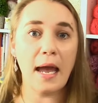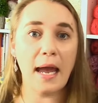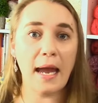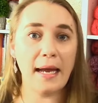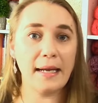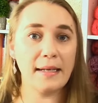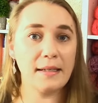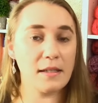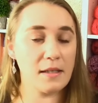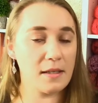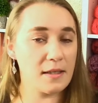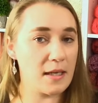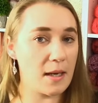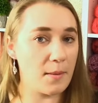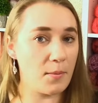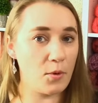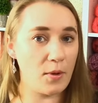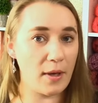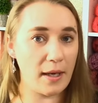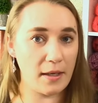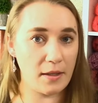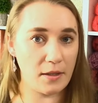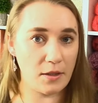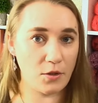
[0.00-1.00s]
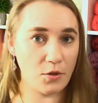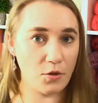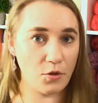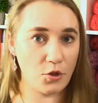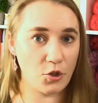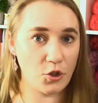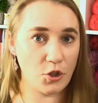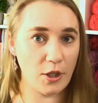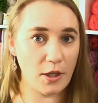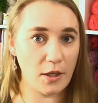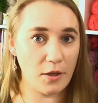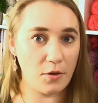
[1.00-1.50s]
and double-ended
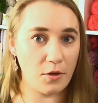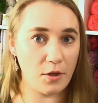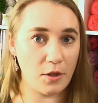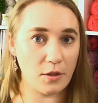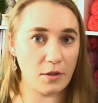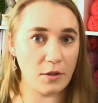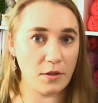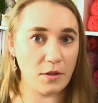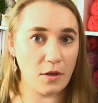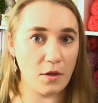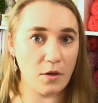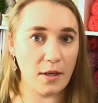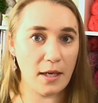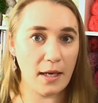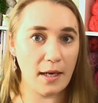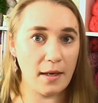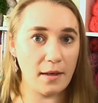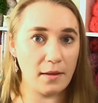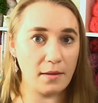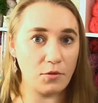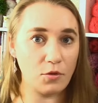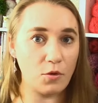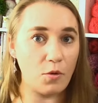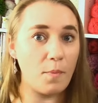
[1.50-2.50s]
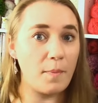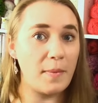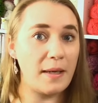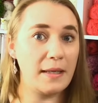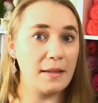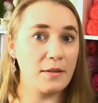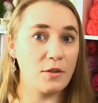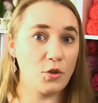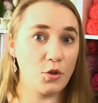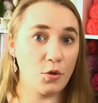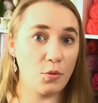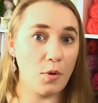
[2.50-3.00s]
crochet hooks. Okay, so it
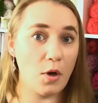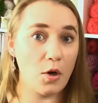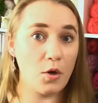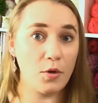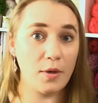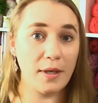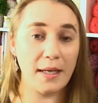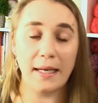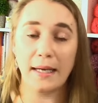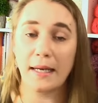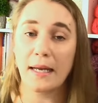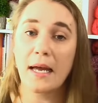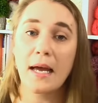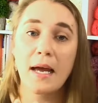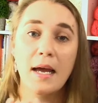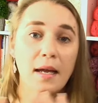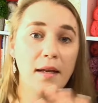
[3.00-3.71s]
means crow hooking.